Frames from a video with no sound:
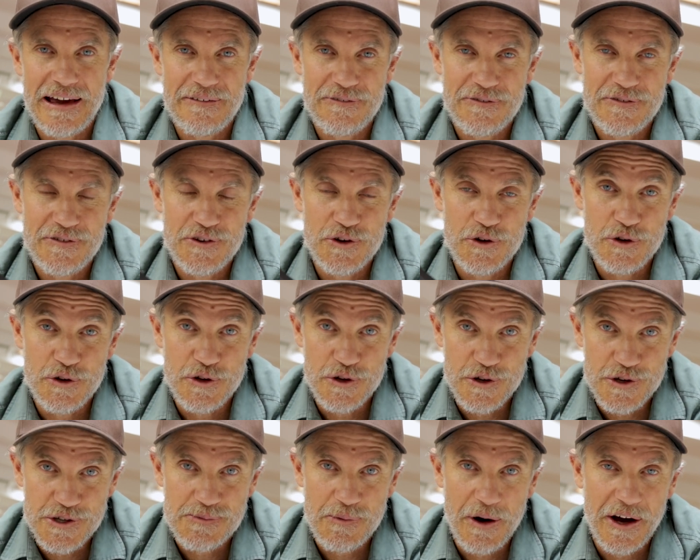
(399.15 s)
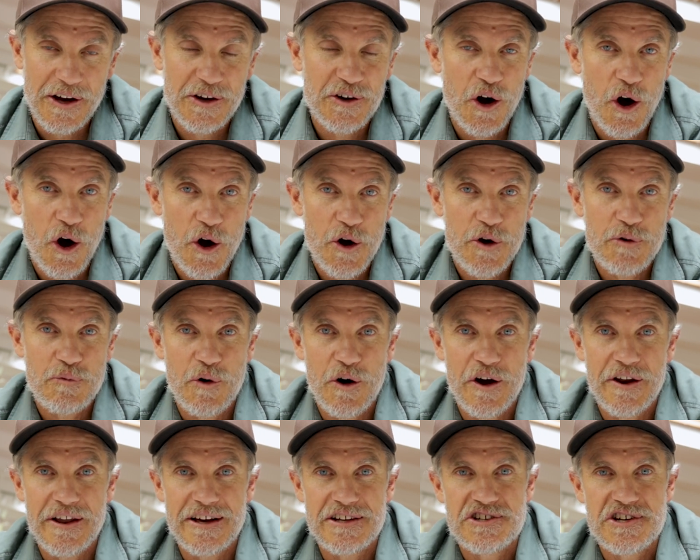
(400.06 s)
If you use my code
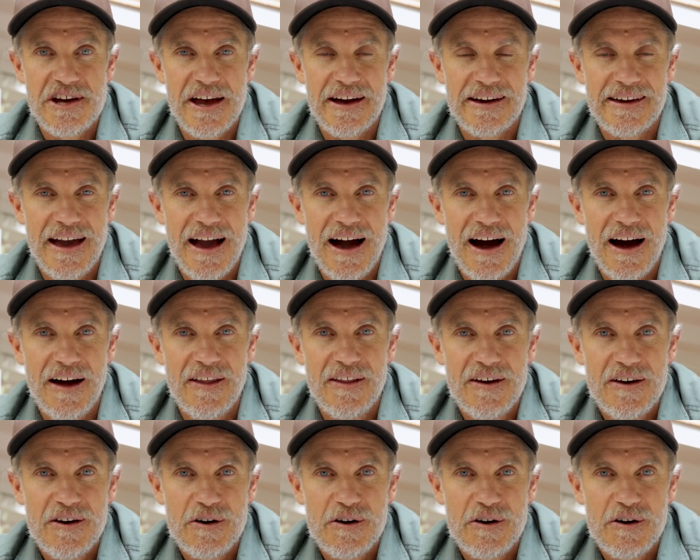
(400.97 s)
word at checkout,